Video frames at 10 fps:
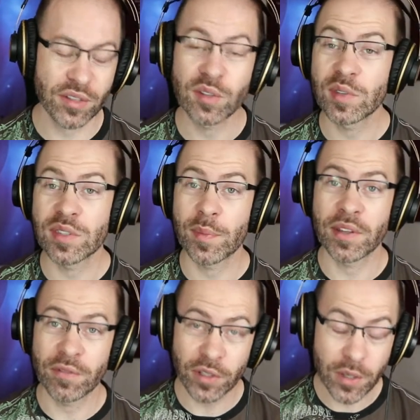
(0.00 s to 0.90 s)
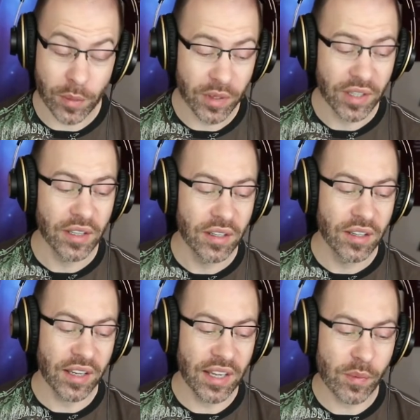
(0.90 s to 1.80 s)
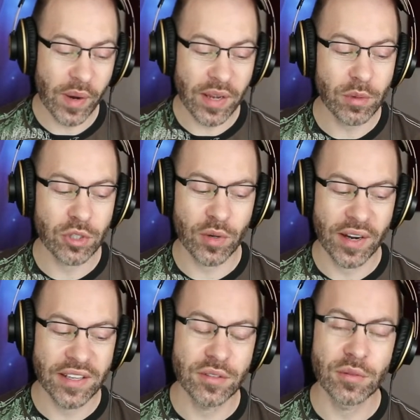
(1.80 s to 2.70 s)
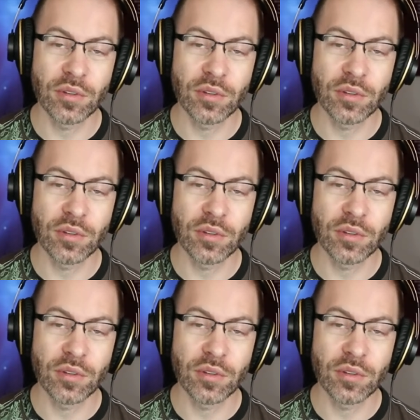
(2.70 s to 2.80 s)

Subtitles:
You're doing something for you. In a way, we're trying to